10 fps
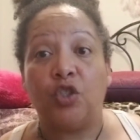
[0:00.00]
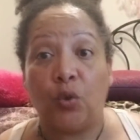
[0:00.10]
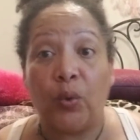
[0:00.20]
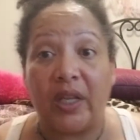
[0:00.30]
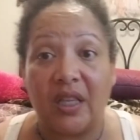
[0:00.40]

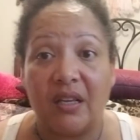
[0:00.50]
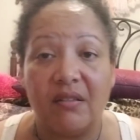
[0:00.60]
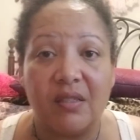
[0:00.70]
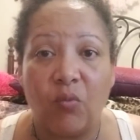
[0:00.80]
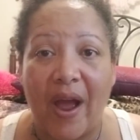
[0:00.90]
doing
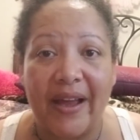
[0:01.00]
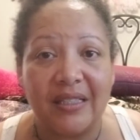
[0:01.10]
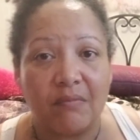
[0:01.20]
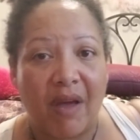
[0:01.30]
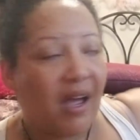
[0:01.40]
this? Why
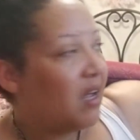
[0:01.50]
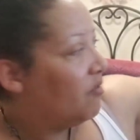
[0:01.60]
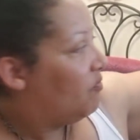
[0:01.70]
is my